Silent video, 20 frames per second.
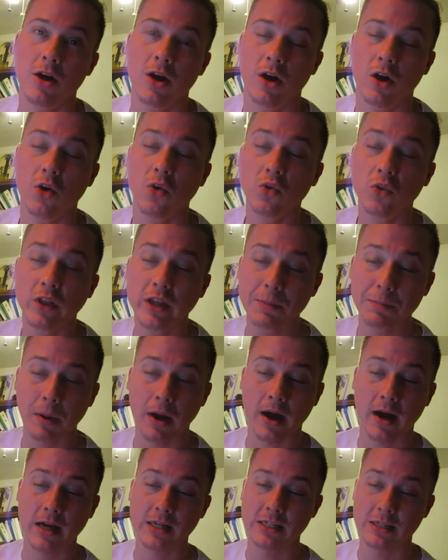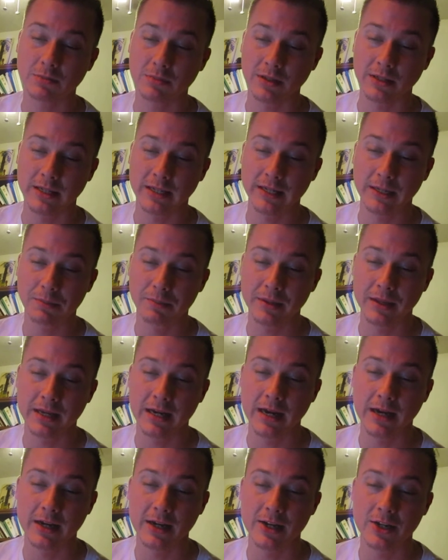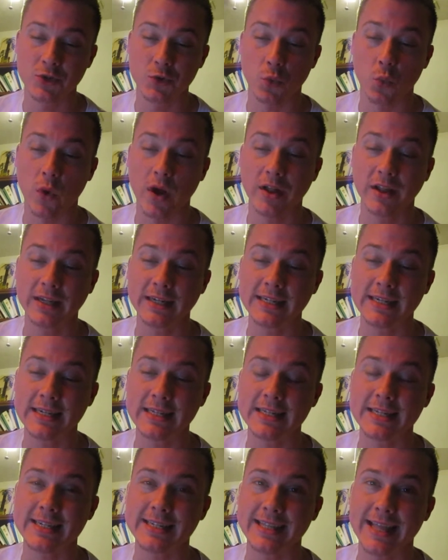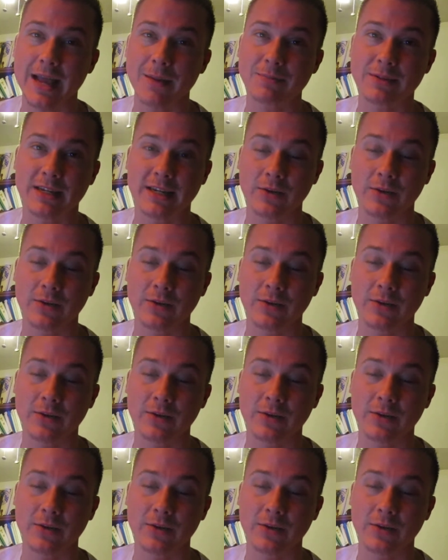only possibly because Wellington slept